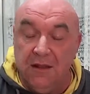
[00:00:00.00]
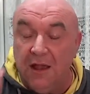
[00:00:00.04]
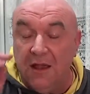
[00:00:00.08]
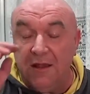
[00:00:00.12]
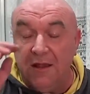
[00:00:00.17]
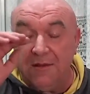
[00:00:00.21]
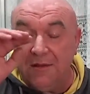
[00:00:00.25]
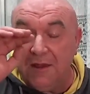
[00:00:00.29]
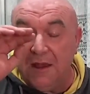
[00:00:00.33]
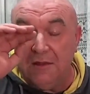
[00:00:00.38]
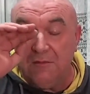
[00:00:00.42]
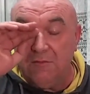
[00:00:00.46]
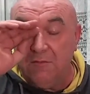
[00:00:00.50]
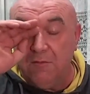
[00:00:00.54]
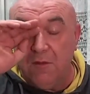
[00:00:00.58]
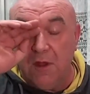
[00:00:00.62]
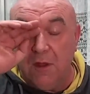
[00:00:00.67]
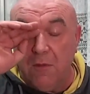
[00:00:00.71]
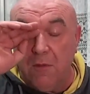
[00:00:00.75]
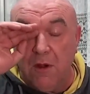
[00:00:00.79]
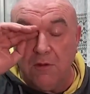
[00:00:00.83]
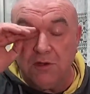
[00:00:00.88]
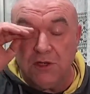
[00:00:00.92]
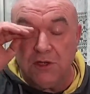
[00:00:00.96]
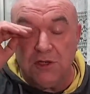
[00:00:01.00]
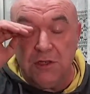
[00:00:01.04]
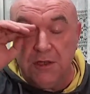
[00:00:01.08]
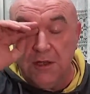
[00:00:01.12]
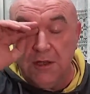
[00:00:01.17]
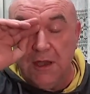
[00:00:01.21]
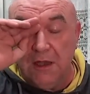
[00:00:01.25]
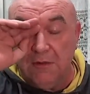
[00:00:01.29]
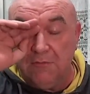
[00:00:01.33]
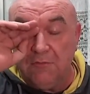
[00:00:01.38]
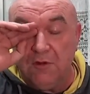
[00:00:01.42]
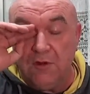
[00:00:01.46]
Like I said,
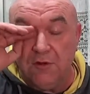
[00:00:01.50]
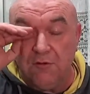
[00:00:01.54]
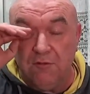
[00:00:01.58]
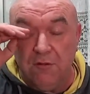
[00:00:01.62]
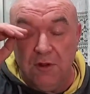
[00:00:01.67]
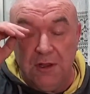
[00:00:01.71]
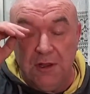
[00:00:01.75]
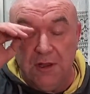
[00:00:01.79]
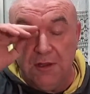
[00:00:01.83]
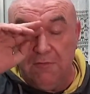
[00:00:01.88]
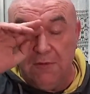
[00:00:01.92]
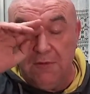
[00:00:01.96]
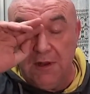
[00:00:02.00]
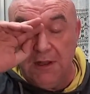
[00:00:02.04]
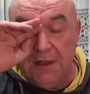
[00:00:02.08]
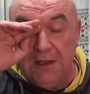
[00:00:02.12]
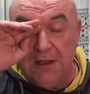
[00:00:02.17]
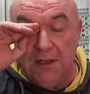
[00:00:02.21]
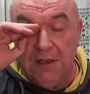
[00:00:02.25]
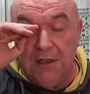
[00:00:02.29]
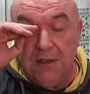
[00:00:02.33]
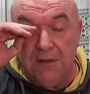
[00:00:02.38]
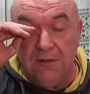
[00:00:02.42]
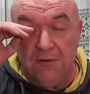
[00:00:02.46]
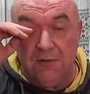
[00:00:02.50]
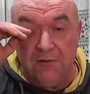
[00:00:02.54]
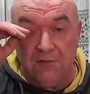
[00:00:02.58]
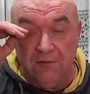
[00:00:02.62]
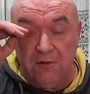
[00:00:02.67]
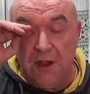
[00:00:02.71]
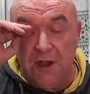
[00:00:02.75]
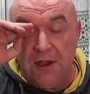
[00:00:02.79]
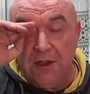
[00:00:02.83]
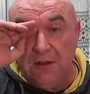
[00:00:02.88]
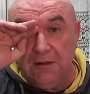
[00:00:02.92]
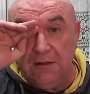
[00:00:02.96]
emotionally I'm just really, really
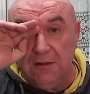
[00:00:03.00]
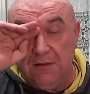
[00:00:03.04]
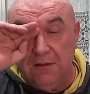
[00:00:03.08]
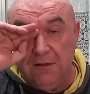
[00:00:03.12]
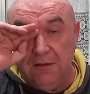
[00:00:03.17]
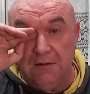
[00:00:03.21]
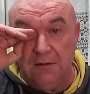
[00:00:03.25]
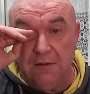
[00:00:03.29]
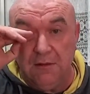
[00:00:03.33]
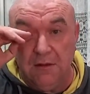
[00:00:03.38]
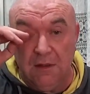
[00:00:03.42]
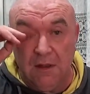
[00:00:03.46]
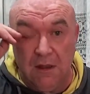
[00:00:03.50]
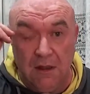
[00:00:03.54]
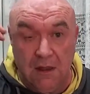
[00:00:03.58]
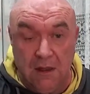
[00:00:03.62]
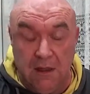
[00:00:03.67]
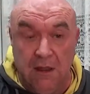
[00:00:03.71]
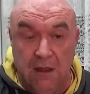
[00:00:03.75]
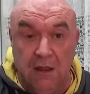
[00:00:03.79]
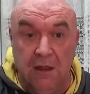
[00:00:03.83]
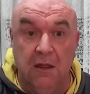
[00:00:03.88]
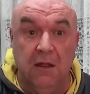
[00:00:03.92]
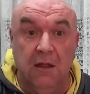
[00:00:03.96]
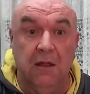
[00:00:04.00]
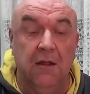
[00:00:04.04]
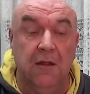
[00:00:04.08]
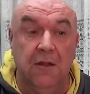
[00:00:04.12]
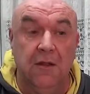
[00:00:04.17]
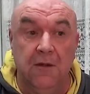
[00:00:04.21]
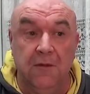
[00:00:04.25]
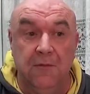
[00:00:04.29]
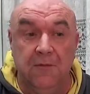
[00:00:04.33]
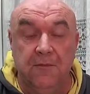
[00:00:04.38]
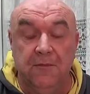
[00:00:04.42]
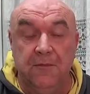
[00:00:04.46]
drained,
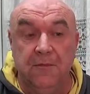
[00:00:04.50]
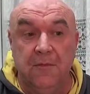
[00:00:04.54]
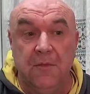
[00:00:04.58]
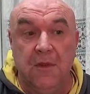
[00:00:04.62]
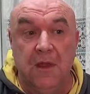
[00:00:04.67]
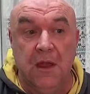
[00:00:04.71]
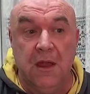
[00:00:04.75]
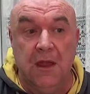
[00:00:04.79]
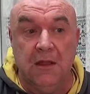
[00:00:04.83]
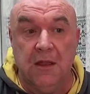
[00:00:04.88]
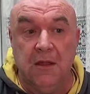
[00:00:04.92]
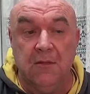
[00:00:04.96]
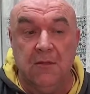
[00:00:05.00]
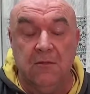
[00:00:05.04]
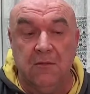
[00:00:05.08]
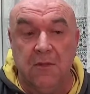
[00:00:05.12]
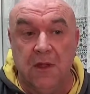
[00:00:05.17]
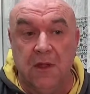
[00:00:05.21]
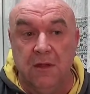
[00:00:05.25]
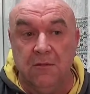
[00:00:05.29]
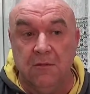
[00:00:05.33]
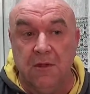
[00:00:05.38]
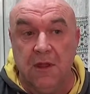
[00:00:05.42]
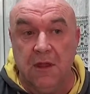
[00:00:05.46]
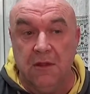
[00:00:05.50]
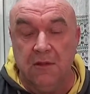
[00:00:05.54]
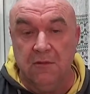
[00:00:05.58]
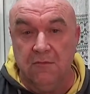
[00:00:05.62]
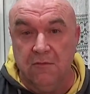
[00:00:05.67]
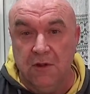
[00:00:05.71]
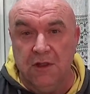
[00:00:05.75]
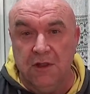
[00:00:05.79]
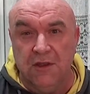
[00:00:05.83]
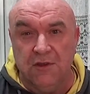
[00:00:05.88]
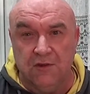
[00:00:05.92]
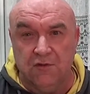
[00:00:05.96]
and I'm kind
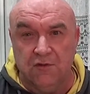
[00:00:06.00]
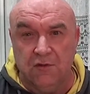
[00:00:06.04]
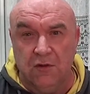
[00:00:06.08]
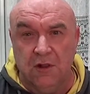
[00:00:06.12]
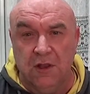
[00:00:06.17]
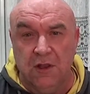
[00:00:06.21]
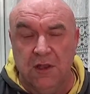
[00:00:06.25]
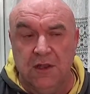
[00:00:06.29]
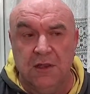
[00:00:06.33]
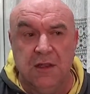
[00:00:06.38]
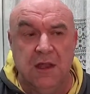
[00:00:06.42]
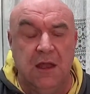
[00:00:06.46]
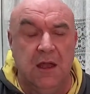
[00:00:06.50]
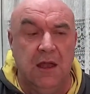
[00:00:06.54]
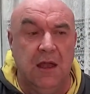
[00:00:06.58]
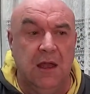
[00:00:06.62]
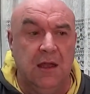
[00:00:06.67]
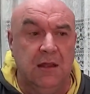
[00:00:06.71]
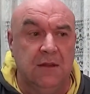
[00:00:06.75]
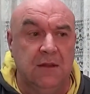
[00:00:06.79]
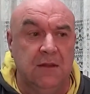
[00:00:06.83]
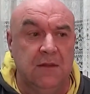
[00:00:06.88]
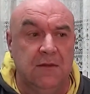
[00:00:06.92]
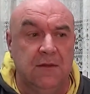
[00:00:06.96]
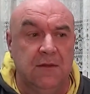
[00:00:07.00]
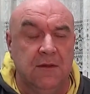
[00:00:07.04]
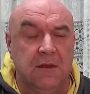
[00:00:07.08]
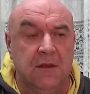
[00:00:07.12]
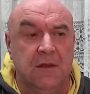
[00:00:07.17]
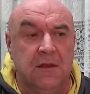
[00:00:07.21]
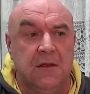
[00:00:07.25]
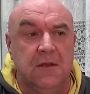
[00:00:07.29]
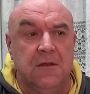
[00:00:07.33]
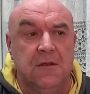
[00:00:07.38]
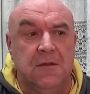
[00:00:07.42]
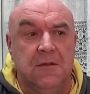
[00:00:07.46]
of really struggling, and
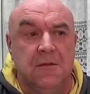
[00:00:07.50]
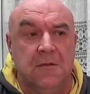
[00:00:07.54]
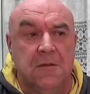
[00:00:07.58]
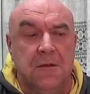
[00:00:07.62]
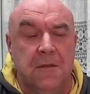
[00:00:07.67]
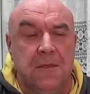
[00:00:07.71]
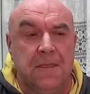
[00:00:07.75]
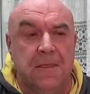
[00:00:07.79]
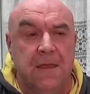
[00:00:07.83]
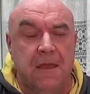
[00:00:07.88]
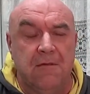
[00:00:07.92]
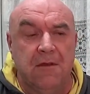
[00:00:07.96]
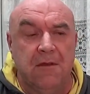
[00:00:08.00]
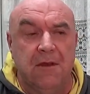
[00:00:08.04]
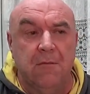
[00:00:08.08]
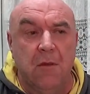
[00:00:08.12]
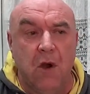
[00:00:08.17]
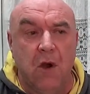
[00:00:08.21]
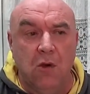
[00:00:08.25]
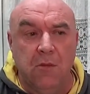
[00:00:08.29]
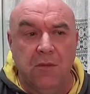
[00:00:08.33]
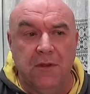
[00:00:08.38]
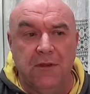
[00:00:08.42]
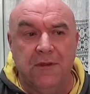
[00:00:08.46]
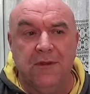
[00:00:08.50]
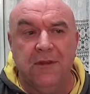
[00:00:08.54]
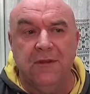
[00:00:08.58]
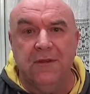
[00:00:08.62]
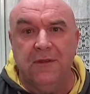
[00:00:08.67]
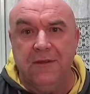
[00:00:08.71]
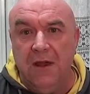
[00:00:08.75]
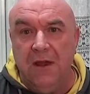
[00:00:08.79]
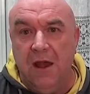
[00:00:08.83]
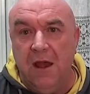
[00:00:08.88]
there are moments and